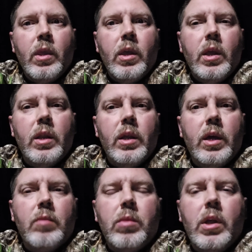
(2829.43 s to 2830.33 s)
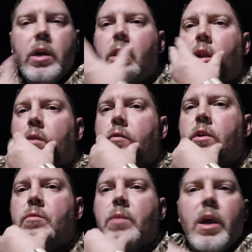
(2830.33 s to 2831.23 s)
And it had blood all over its
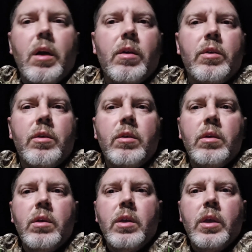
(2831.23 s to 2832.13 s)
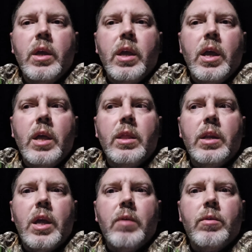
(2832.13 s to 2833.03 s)
mouth. And then
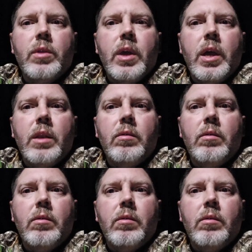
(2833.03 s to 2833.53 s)
after that